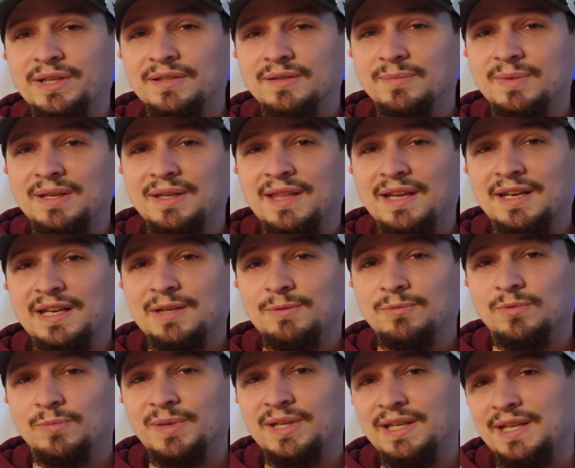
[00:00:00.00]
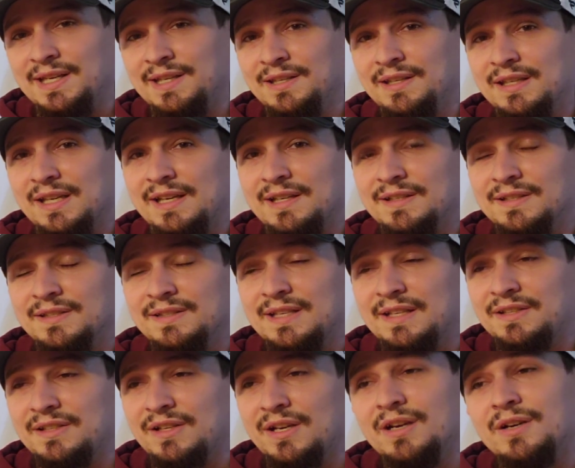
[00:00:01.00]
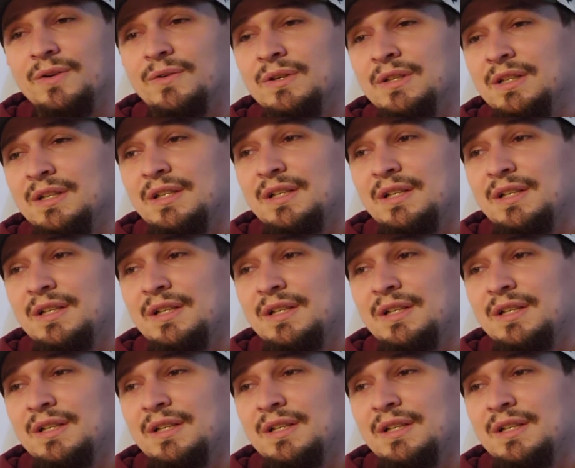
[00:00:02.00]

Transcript: to be that he will be in and is set to go.